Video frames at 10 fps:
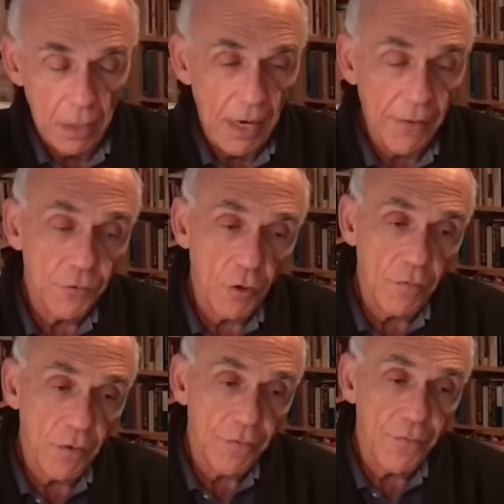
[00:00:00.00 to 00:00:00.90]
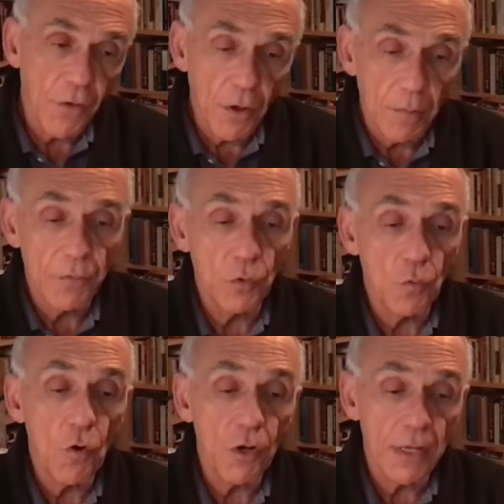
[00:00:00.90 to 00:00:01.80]
left over from the
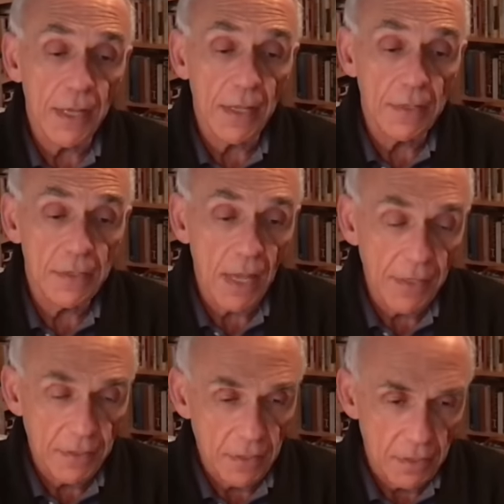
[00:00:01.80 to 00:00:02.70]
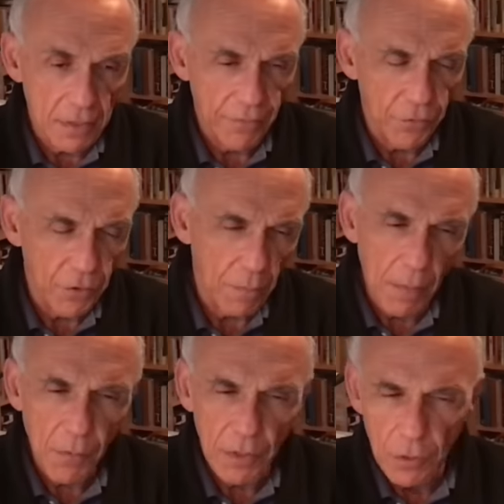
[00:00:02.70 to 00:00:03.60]
war against ISIS. If you
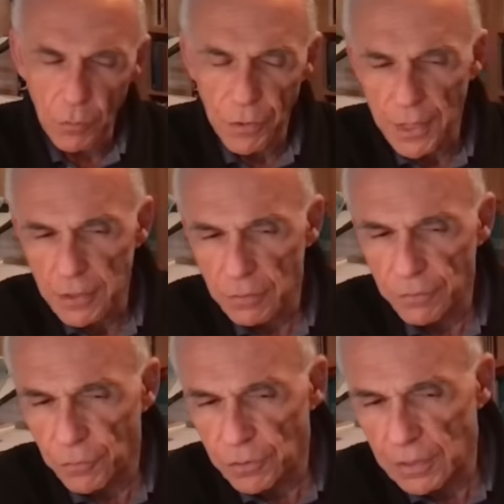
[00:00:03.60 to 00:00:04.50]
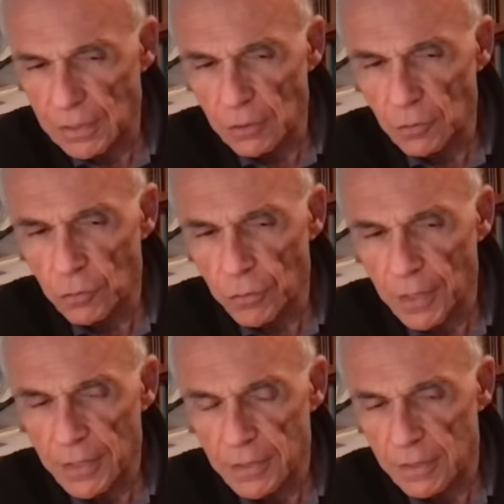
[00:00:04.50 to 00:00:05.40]
remember, in 2014 to
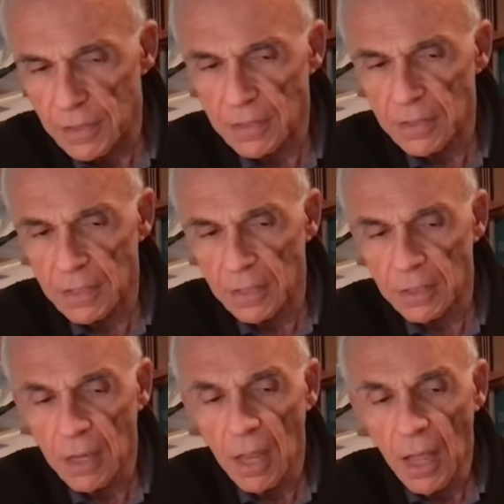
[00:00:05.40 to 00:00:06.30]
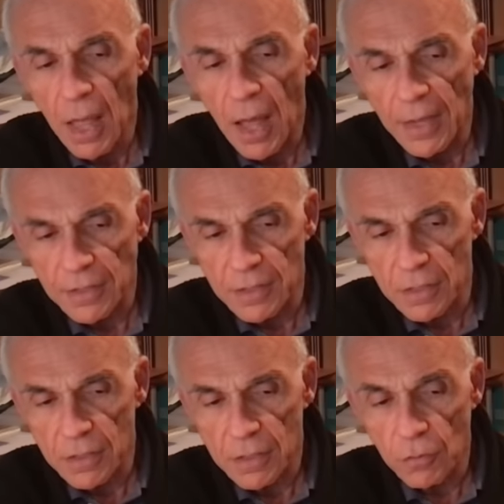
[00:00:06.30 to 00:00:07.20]
2016,
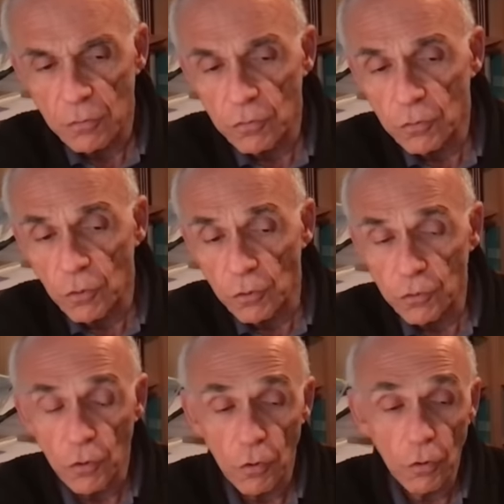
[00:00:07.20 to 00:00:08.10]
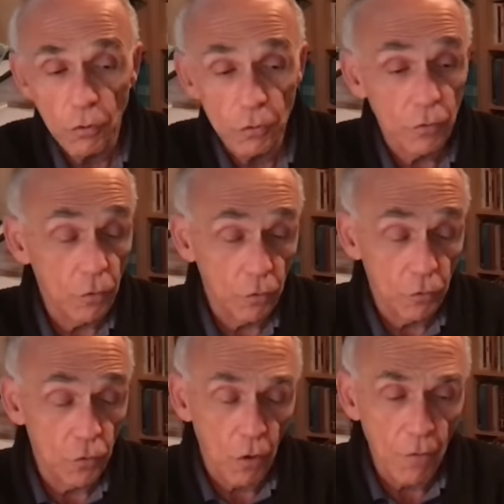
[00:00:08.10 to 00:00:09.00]
ISIS controlled or
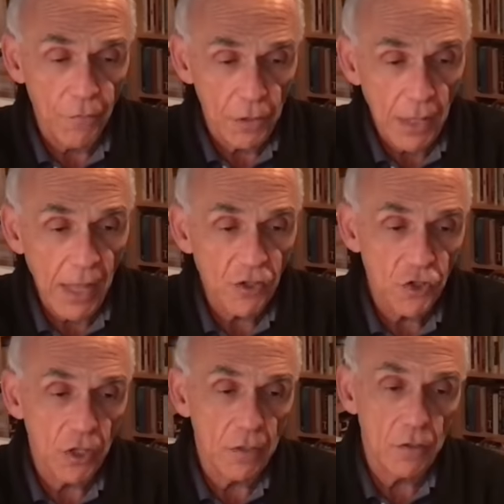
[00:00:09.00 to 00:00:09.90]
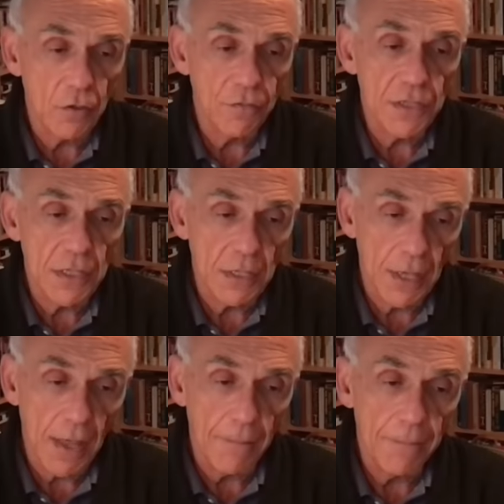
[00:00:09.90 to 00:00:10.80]
took over large chunks of
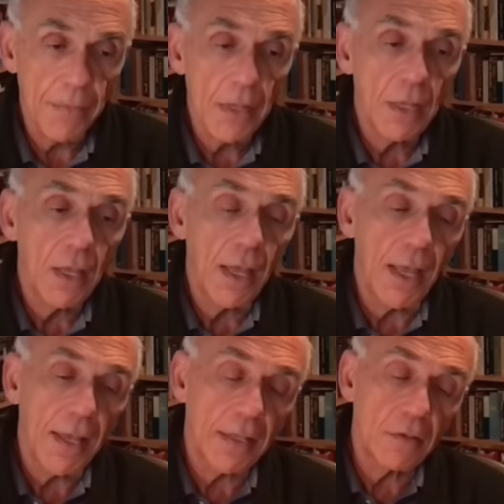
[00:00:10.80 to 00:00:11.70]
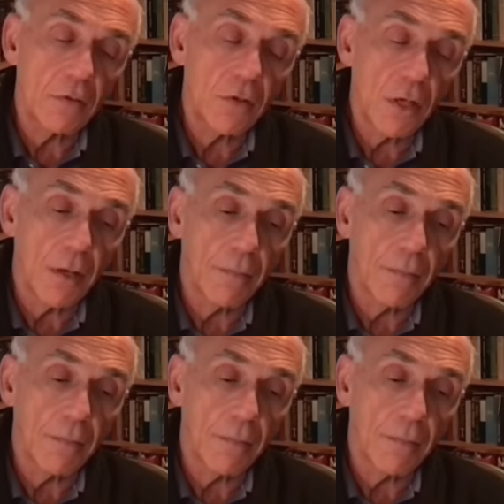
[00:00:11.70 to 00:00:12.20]
Syria and